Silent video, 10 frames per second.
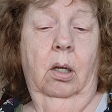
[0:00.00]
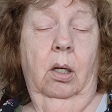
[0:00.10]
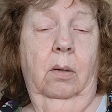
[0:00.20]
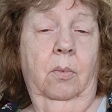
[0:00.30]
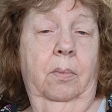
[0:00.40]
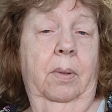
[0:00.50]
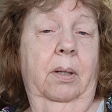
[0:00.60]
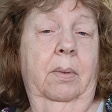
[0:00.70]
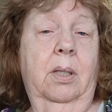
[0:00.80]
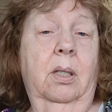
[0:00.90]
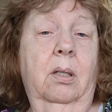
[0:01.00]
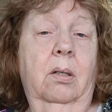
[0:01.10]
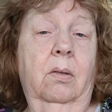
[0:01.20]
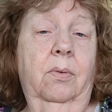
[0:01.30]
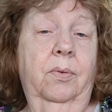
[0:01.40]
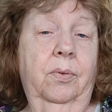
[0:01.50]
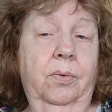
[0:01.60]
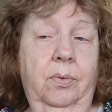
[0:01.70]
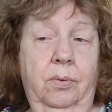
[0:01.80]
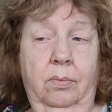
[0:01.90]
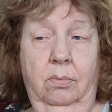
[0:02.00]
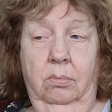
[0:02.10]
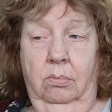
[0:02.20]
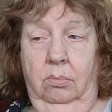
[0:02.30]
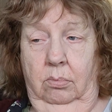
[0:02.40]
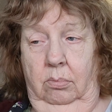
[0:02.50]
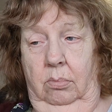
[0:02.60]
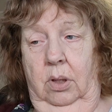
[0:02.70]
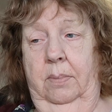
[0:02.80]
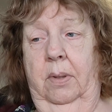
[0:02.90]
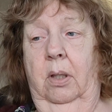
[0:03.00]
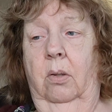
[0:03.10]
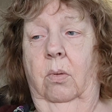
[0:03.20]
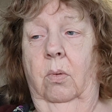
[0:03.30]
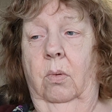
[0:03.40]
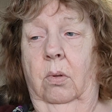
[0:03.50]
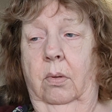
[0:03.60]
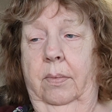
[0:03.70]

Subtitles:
I'm going to buy myself something cool.